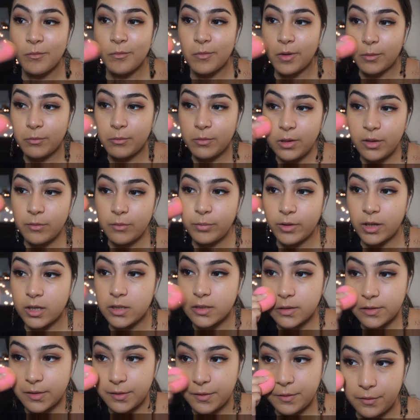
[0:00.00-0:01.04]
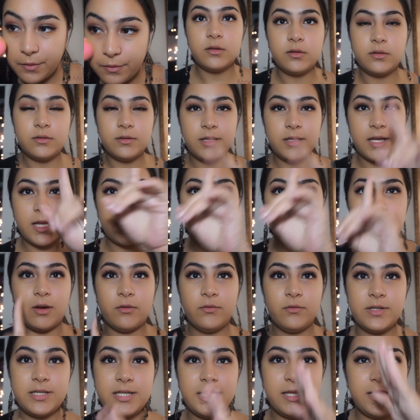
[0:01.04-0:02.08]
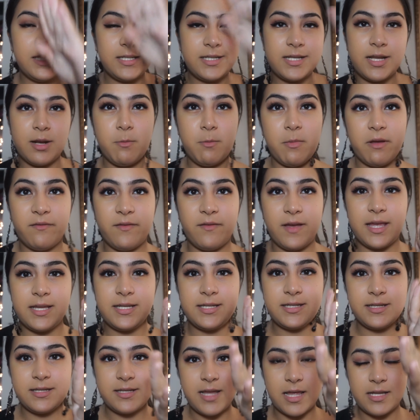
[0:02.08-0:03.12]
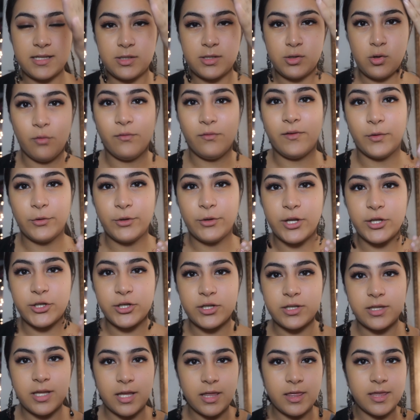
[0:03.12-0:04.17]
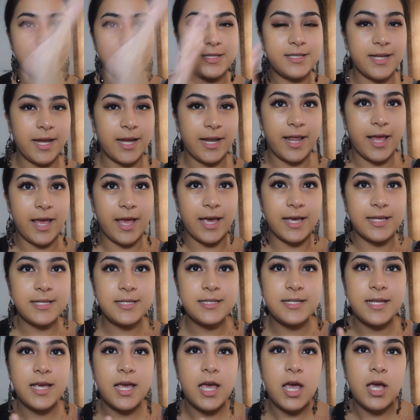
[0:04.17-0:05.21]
I'm really impressed. So obviously this side of my face has no foundation, and this side has.